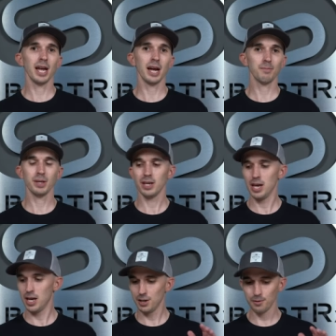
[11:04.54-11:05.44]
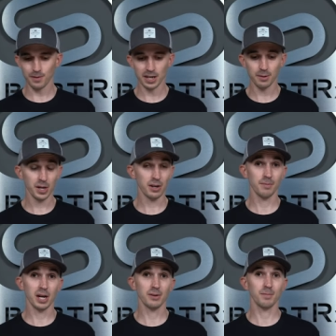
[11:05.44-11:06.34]
happy and you find a pair of
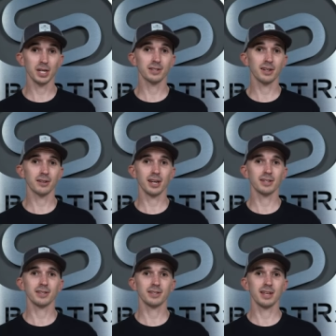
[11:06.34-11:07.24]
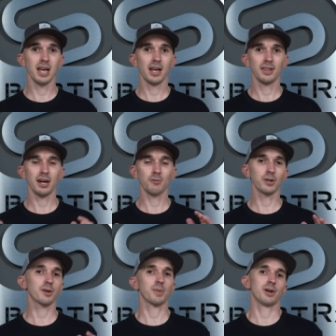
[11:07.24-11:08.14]
mountain bike sunglasses that
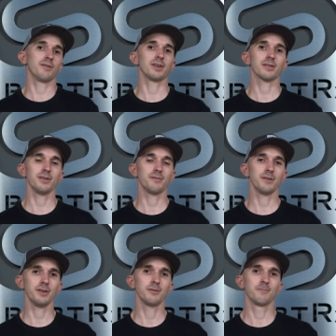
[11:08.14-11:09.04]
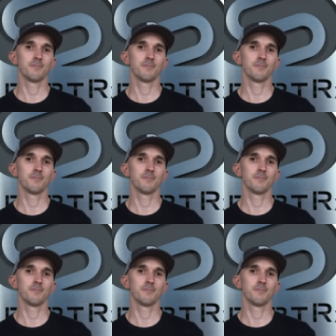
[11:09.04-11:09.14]
work perfectly for you.